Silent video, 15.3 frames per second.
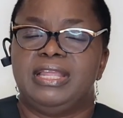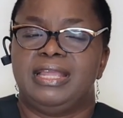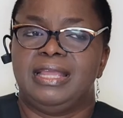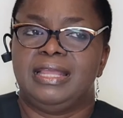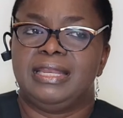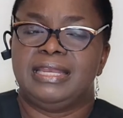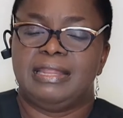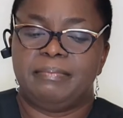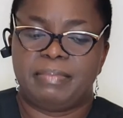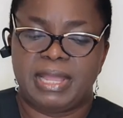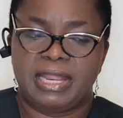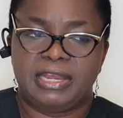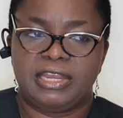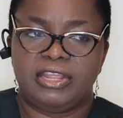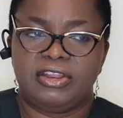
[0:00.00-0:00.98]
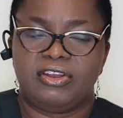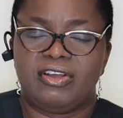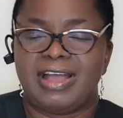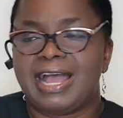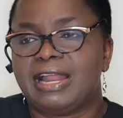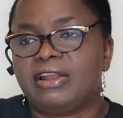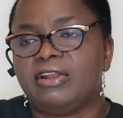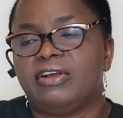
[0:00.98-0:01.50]
Depending on
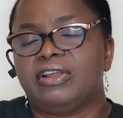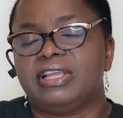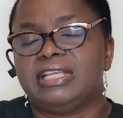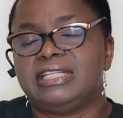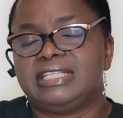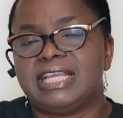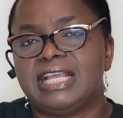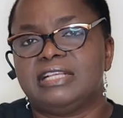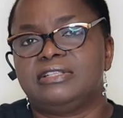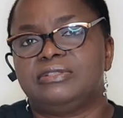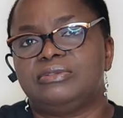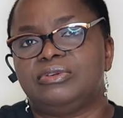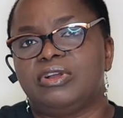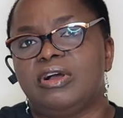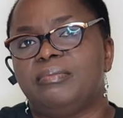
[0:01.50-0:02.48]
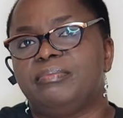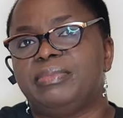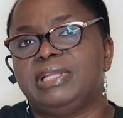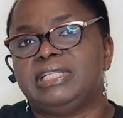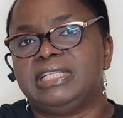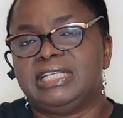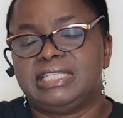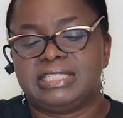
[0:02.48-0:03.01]
how long it takes to complete
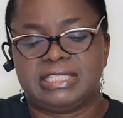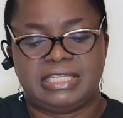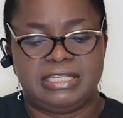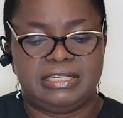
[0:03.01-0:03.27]
a skill.